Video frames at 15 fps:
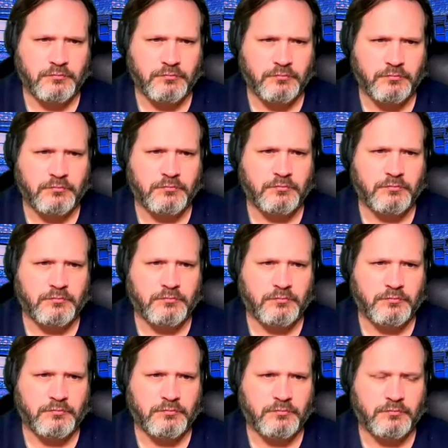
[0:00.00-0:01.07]

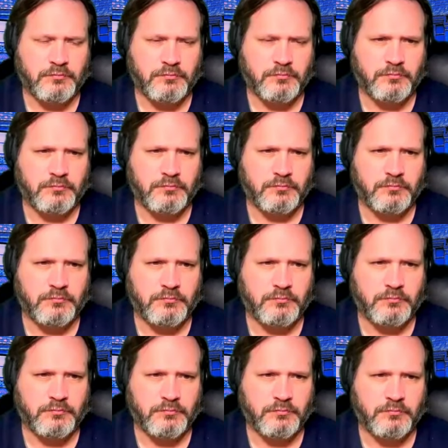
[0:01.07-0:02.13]

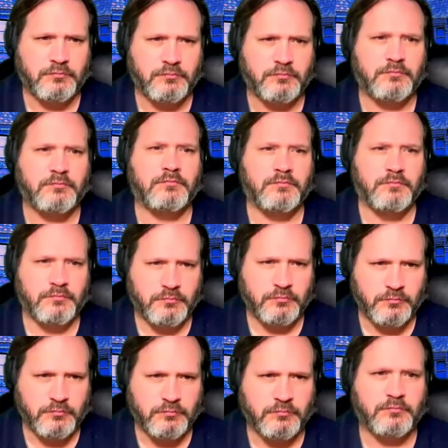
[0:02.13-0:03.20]

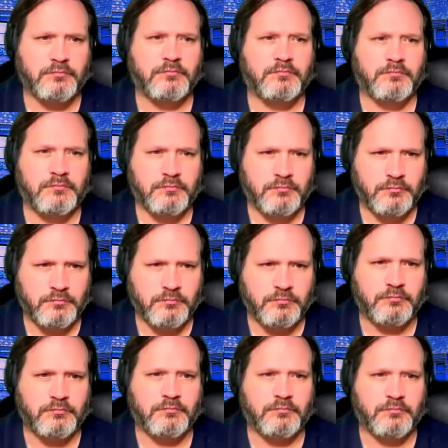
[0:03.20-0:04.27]

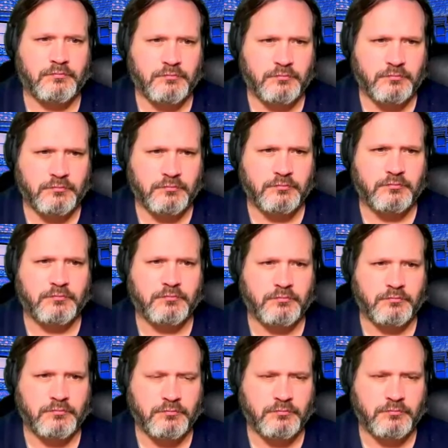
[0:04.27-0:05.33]

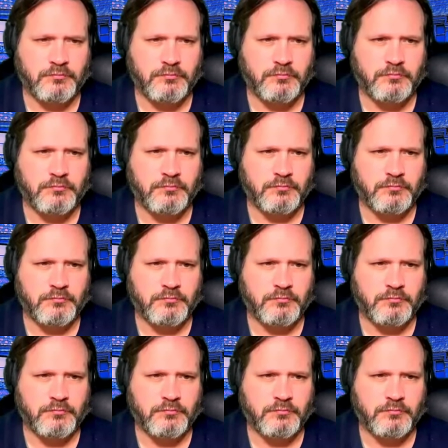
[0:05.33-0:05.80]
[no speech]